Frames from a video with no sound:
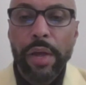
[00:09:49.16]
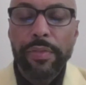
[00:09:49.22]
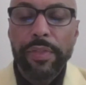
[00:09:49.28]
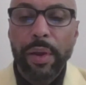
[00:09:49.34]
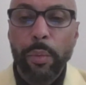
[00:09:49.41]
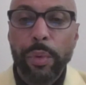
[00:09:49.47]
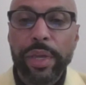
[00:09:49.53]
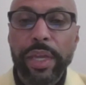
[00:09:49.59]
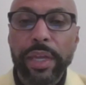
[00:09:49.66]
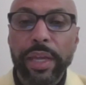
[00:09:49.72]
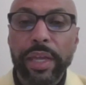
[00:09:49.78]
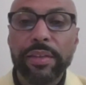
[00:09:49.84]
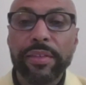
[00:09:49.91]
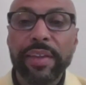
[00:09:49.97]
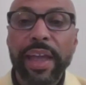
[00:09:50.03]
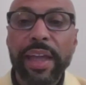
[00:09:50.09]
that we can
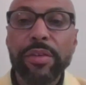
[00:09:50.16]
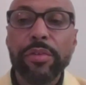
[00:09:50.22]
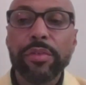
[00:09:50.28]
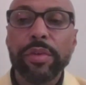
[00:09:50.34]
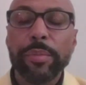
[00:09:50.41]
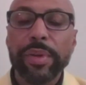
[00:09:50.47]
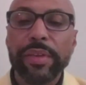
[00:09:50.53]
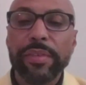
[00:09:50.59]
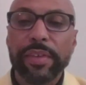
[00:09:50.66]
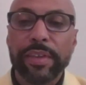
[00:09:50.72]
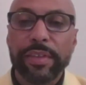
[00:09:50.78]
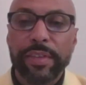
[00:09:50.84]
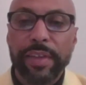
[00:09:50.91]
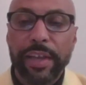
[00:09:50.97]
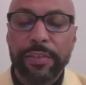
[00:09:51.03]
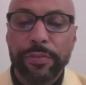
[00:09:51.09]
continue to be
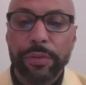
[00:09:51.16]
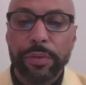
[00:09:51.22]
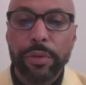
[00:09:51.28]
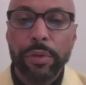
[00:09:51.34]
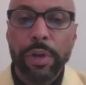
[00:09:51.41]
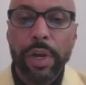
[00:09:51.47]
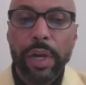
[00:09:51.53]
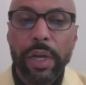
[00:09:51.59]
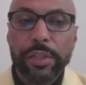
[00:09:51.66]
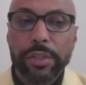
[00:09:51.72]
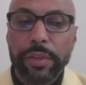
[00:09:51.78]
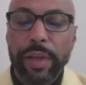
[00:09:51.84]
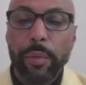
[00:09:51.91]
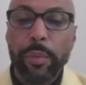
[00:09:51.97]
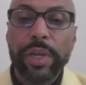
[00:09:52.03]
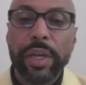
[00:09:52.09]
successful so
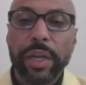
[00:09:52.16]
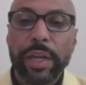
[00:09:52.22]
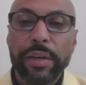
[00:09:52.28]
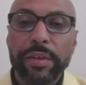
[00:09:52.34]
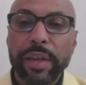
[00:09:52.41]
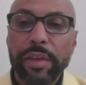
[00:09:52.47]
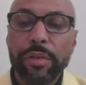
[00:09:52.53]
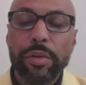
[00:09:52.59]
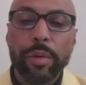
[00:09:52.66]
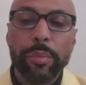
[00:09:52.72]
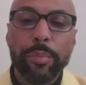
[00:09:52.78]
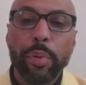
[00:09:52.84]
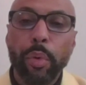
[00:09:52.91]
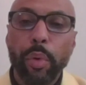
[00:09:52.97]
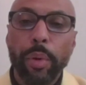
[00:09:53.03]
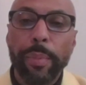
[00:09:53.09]
that we can continue to
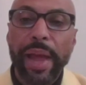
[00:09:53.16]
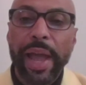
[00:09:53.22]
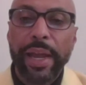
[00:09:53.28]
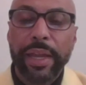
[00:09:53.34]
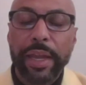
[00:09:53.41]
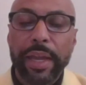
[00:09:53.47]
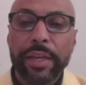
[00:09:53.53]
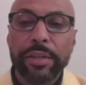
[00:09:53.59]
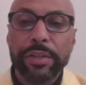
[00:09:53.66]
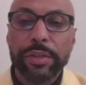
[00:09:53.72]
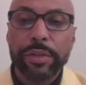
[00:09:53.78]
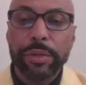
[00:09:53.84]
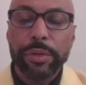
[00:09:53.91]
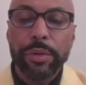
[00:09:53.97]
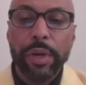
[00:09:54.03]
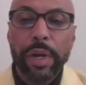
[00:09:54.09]
pour back
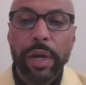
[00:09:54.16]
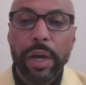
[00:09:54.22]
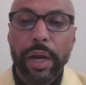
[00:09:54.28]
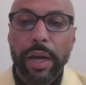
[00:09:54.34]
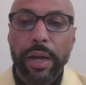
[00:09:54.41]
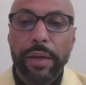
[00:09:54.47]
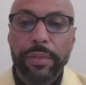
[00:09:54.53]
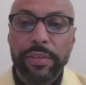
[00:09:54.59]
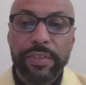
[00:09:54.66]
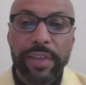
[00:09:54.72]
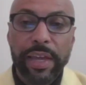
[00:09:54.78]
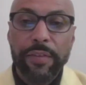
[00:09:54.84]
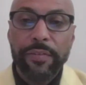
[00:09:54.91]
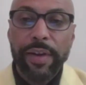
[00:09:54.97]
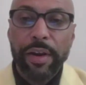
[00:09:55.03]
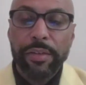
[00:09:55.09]
into the
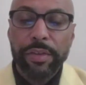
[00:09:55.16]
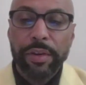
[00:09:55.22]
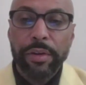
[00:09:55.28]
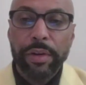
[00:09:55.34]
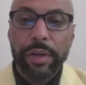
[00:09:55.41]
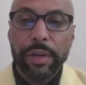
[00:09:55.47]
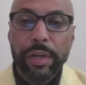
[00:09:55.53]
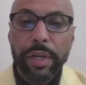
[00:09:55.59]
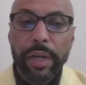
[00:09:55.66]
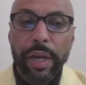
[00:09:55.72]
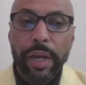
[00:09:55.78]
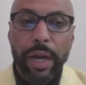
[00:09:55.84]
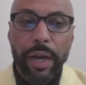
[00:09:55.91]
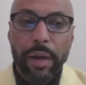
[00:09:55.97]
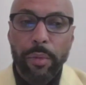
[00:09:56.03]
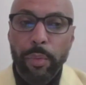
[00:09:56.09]
state of Arizona,
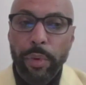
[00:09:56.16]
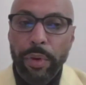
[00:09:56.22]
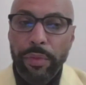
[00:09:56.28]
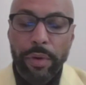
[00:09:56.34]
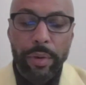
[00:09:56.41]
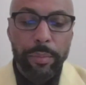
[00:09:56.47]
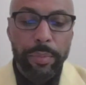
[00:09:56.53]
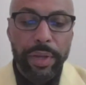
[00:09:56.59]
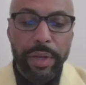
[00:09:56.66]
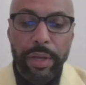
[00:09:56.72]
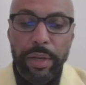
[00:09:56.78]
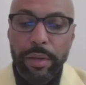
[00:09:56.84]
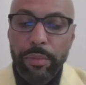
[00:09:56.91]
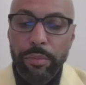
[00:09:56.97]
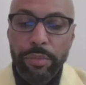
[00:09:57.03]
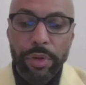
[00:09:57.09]
whether it
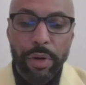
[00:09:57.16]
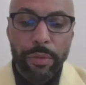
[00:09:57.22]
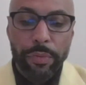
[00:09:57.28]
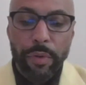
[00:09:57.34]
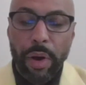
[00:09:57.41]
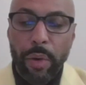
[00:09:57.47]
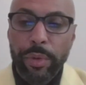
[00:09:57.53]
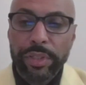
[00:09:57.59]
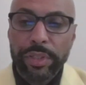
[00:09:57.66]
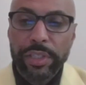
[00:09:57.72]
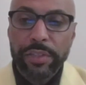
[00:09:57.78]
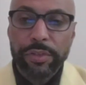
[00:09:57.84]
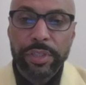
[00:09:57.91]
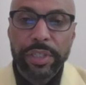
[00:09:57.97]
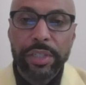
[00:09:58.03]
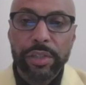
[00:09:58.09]
be through our Wishes
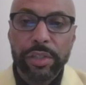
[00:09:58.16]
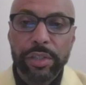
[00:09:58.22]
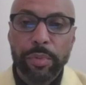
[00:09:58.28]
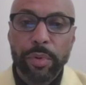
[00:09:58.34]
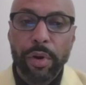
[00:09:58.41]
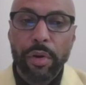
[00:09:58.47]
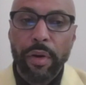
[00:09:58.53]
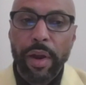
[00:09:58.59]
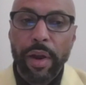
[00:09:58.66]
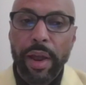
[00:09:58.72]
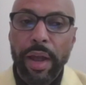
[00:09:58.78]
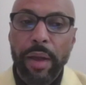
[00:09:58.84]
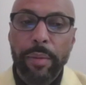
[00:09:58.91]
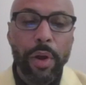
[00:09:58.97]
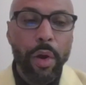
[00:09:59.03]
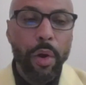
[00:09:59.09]
for Teachers
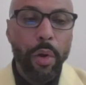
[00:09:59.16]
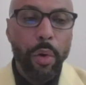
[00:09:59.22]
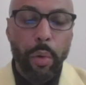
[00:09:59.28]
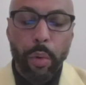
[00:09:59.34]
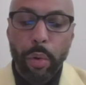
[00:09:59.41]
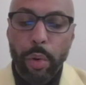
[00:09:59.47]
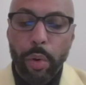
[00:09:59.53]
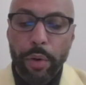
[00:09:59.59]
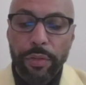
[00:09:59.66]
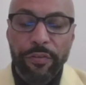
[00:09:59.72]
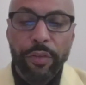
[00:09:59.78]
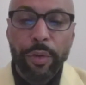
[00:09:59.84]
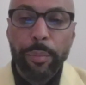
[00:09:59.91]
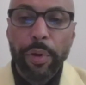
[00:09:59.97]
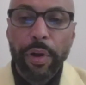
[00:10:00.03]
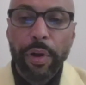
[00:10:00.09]
program or the
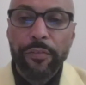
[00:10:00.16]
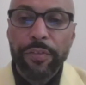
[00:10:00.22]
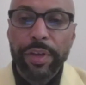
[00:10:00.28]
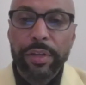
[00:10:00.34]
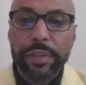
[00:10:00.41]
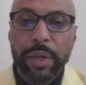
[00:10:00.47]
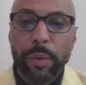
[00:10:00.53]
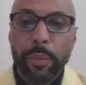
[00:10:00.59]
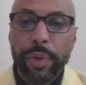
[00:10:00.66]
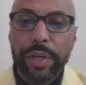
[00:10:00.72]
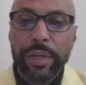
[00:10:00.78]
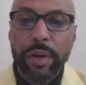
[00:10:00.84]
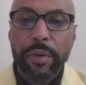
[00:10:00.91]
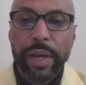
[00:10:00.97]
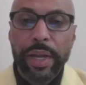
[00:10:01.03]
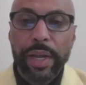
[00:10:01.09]
football fields that we
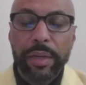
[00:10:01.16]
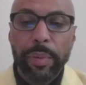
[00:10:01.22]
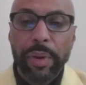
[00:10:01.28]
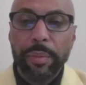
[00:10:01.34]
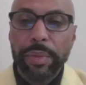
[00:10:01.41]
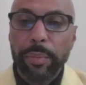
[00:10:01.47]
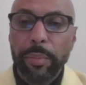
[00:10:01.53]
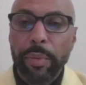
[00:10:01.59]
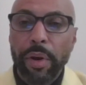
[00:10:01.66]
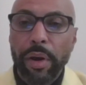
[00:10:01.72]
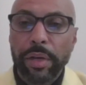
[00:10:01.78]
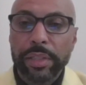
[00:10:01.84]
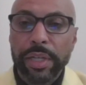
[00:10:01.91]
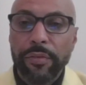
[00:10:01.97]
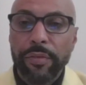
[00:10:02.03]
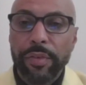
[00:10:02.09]
donate to public
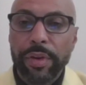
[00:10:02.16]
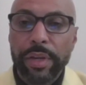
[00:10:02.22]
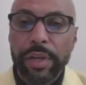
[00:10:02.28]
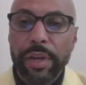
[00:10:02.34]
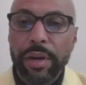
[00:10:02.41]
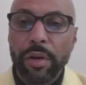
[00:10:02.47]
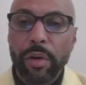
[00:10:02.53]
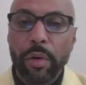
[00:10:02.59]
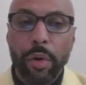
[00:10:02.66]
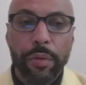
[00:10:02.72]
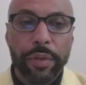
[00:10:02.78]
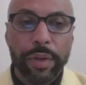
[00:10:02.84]
parks every year, or the